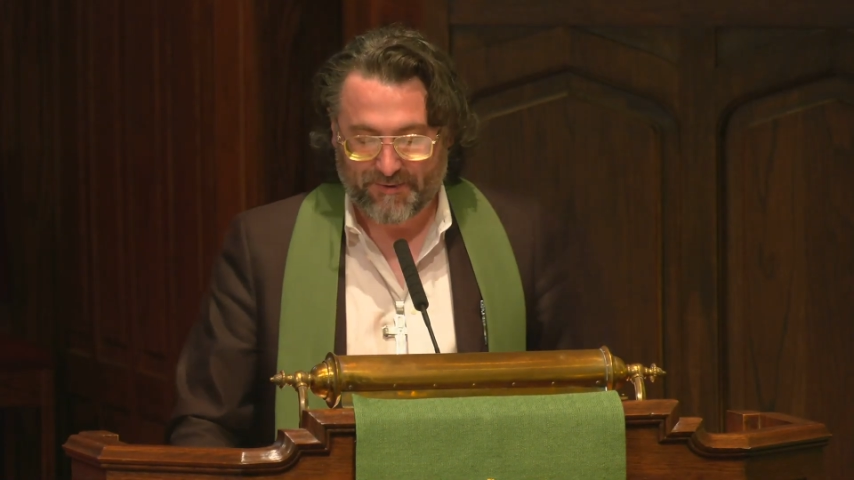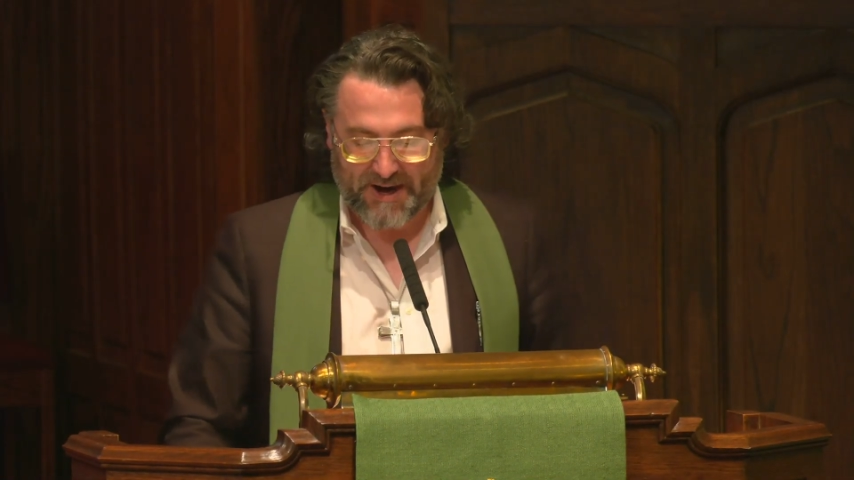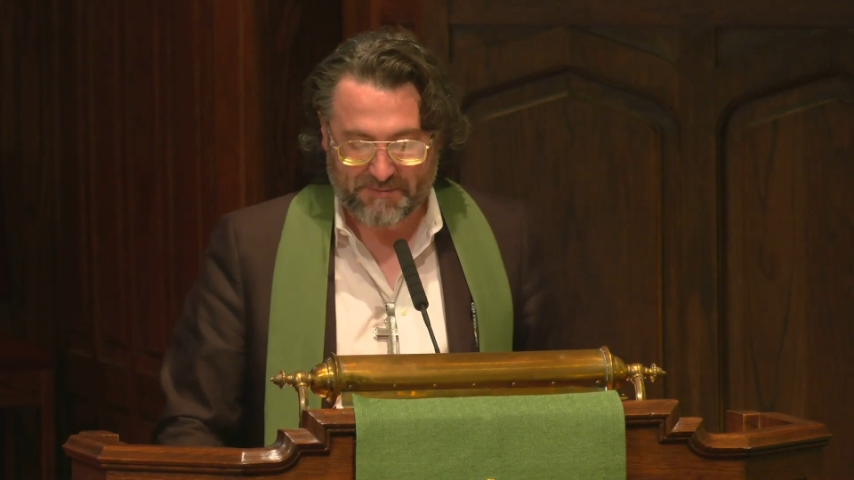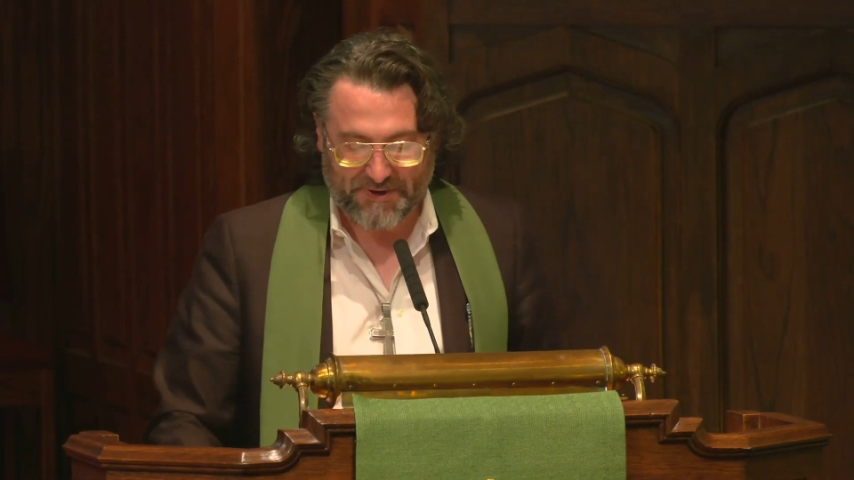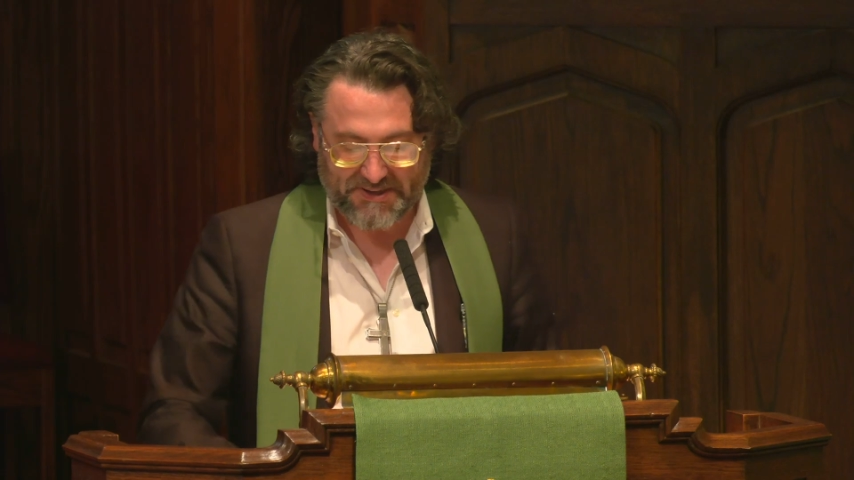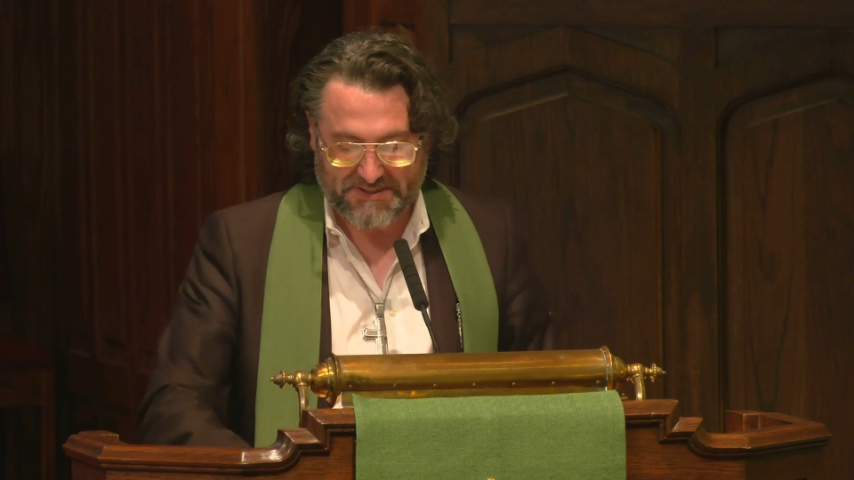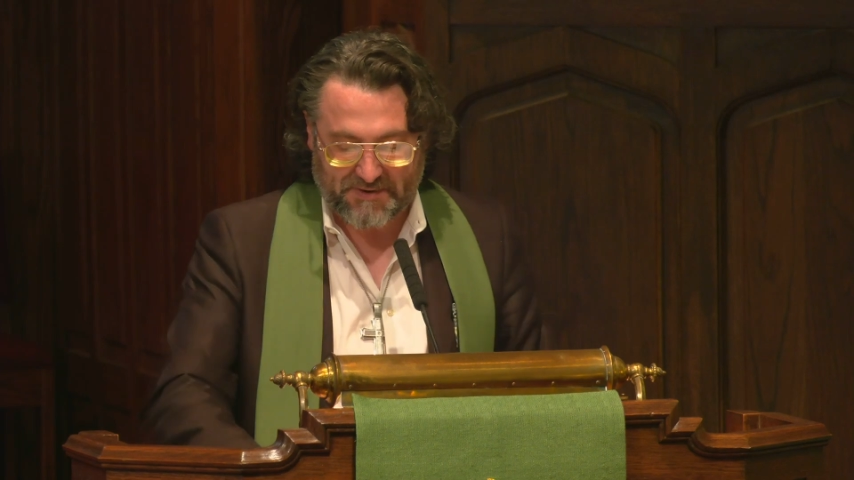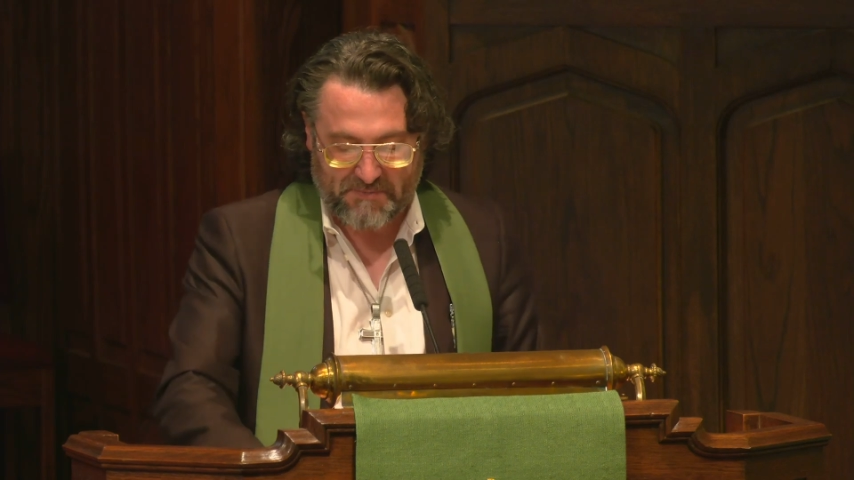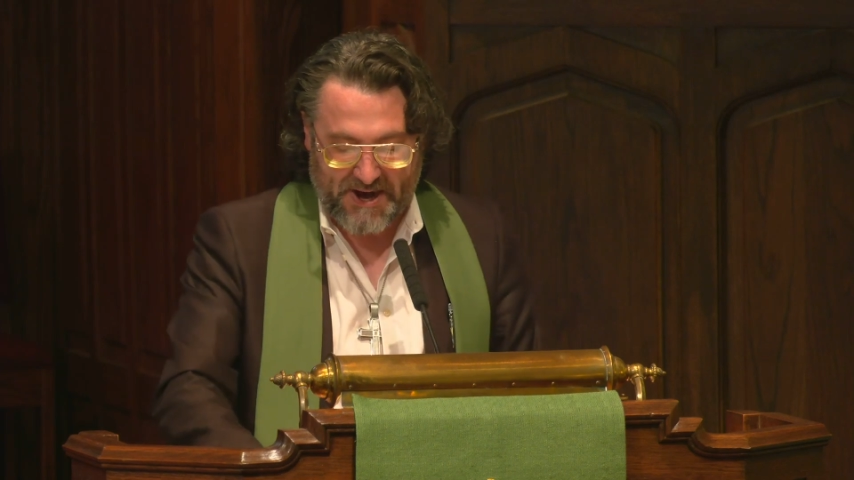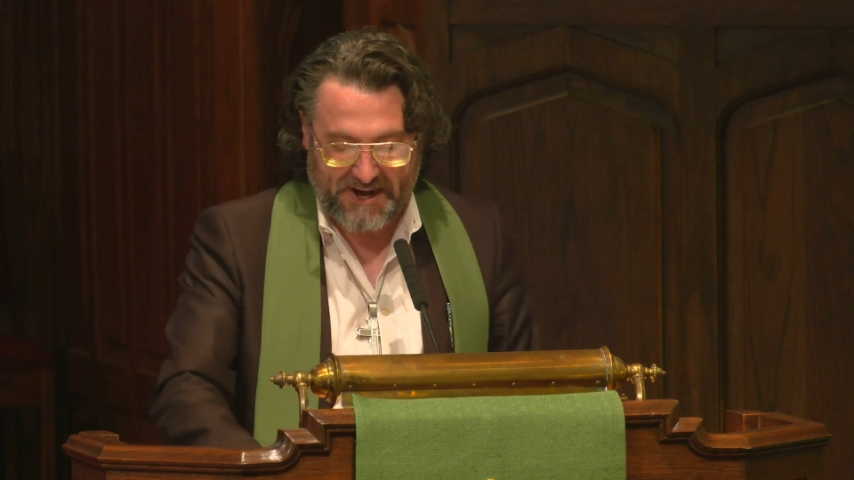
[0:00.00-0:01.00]
ramblings
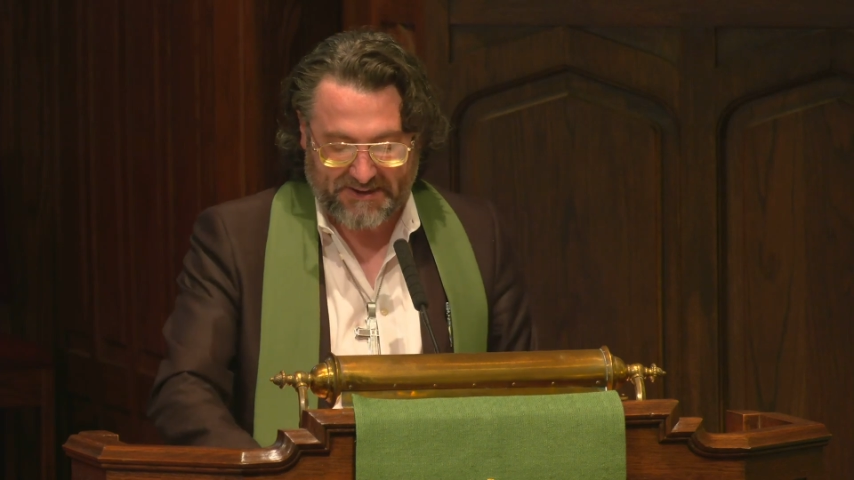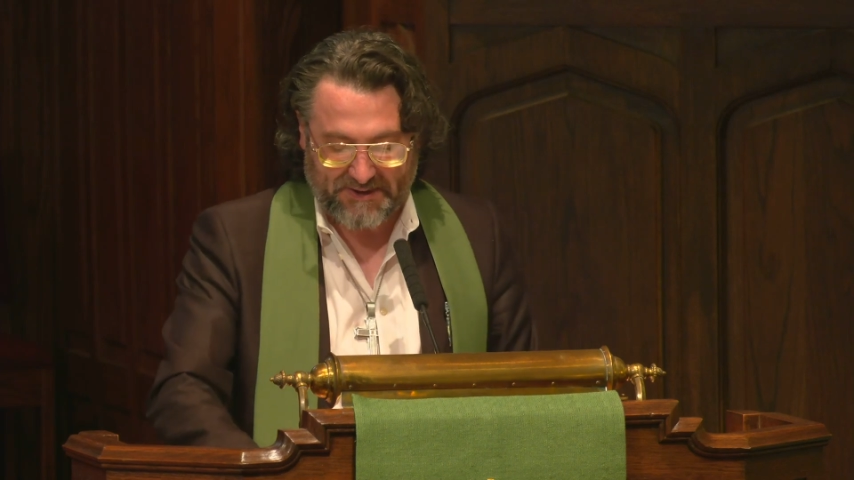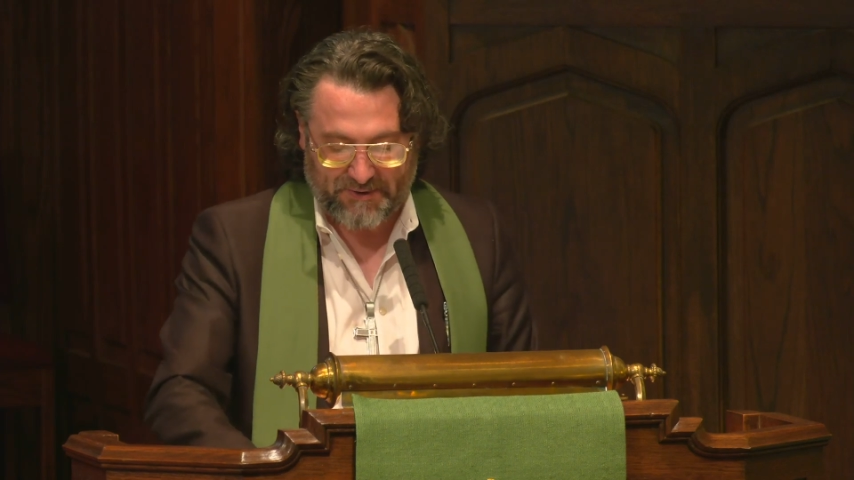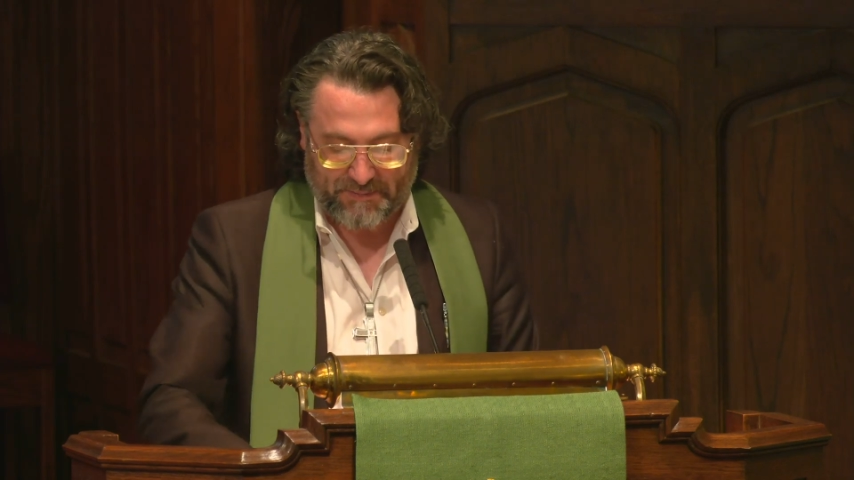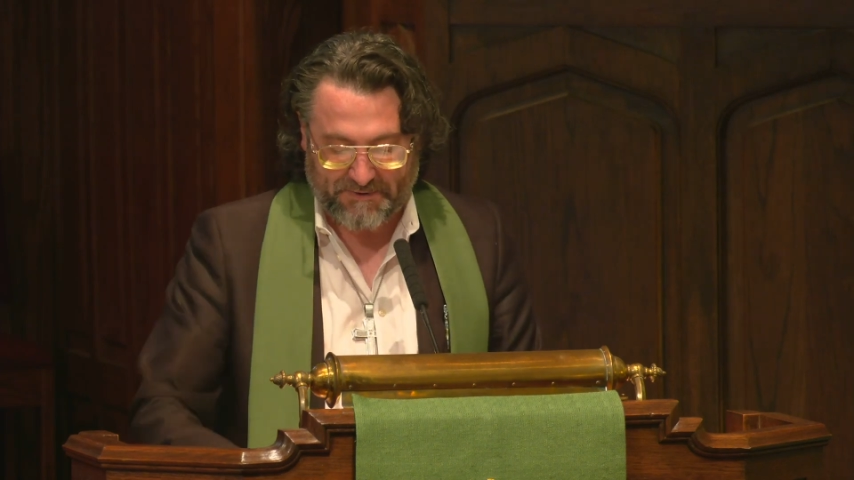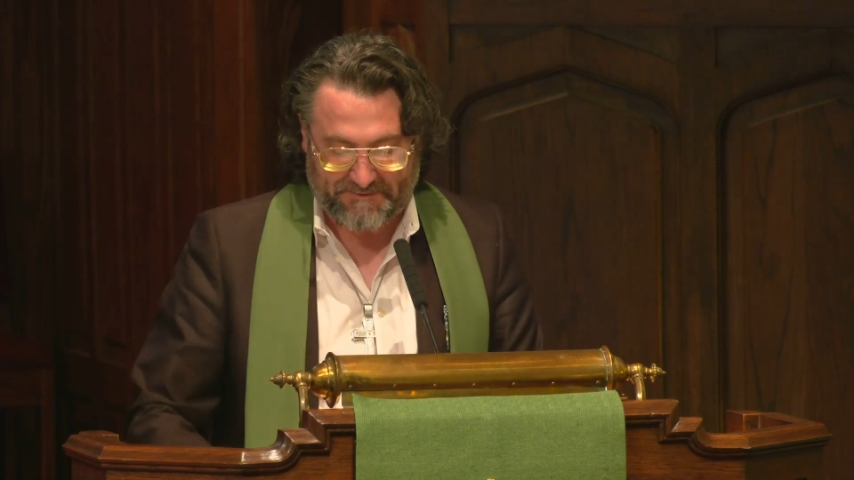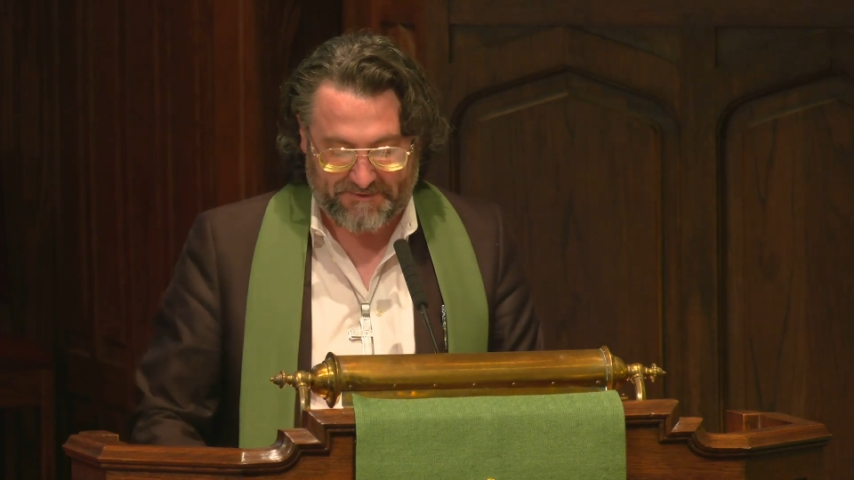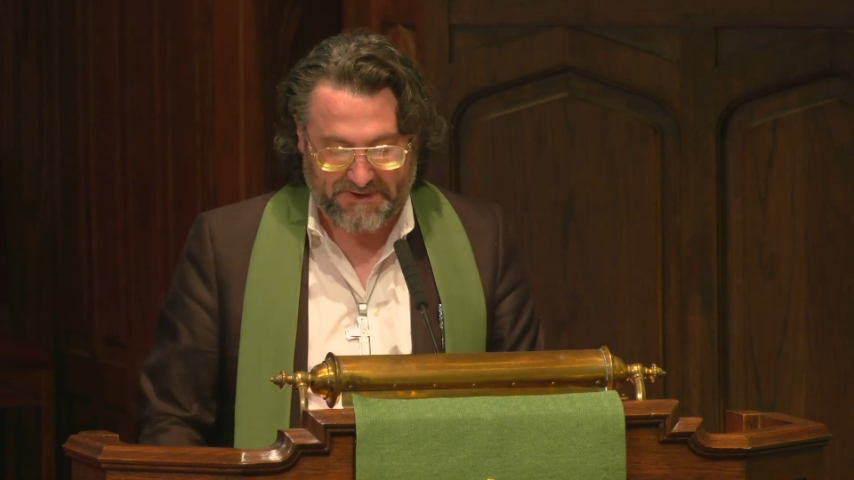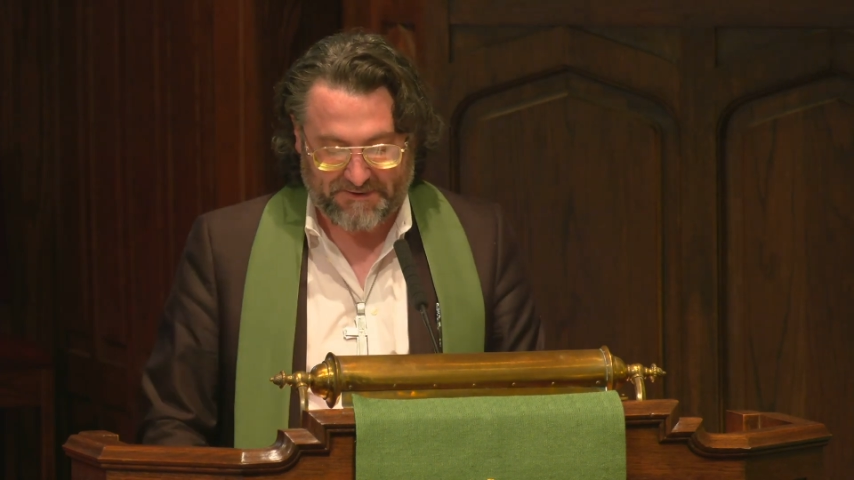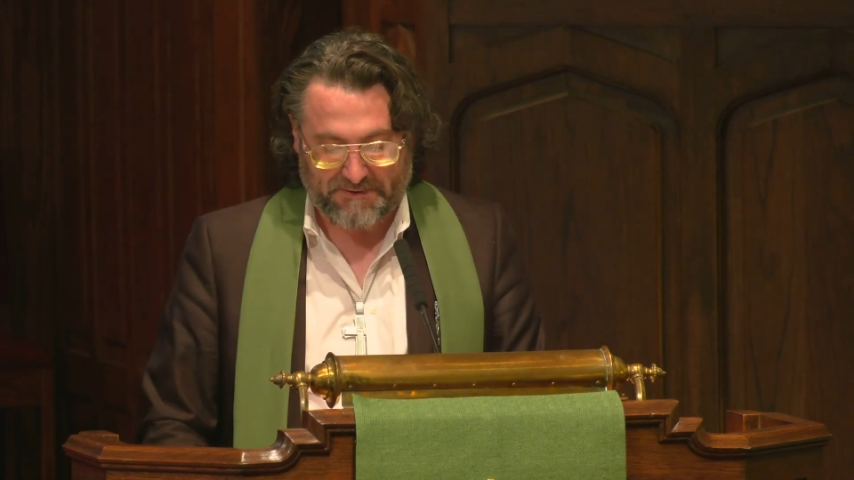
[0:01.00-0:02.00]
of a man in the grip of
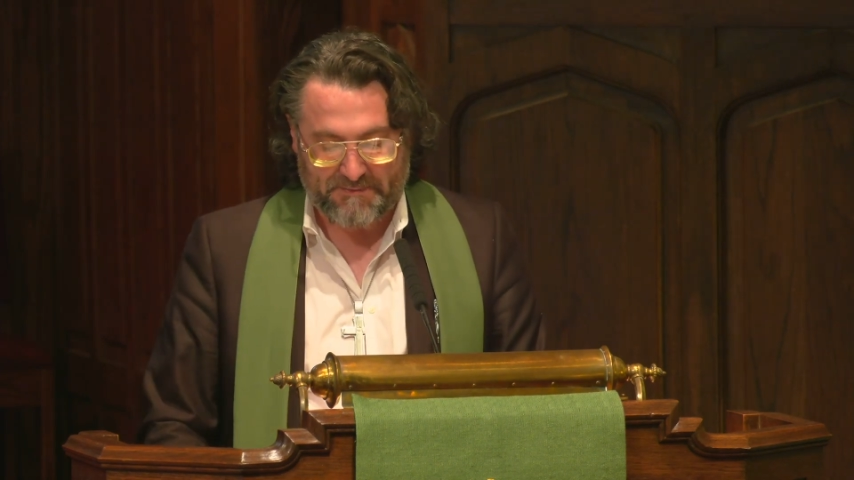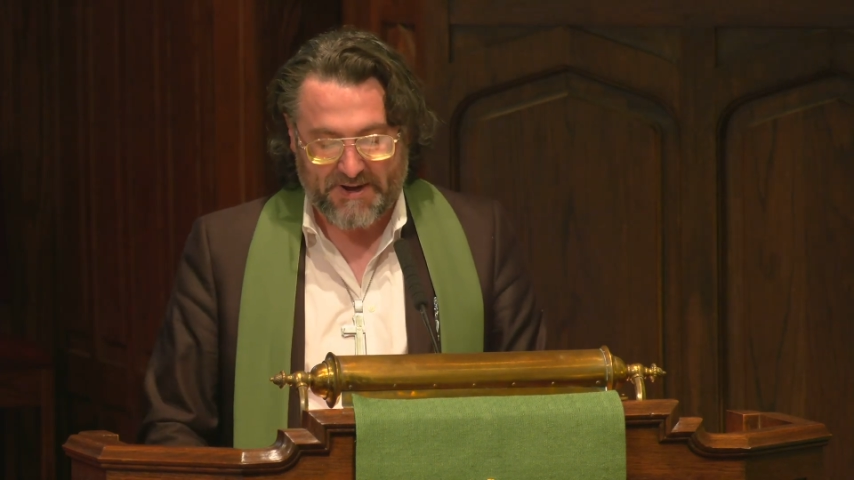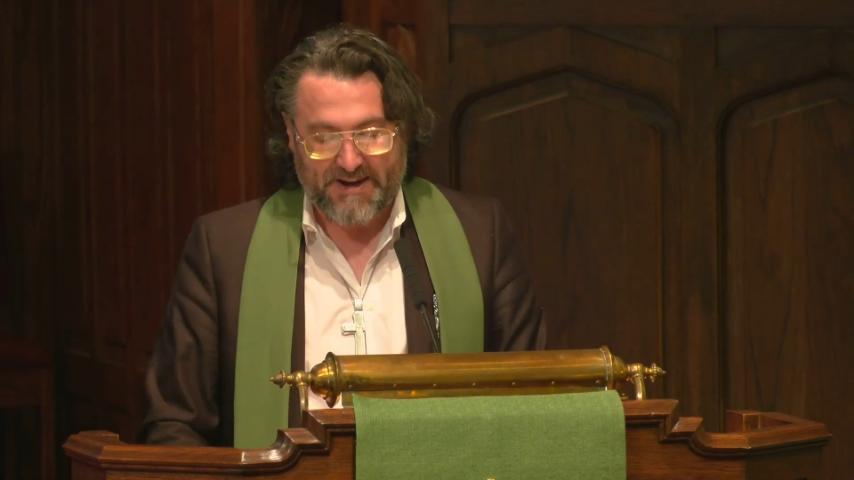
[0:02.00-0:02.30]
fever.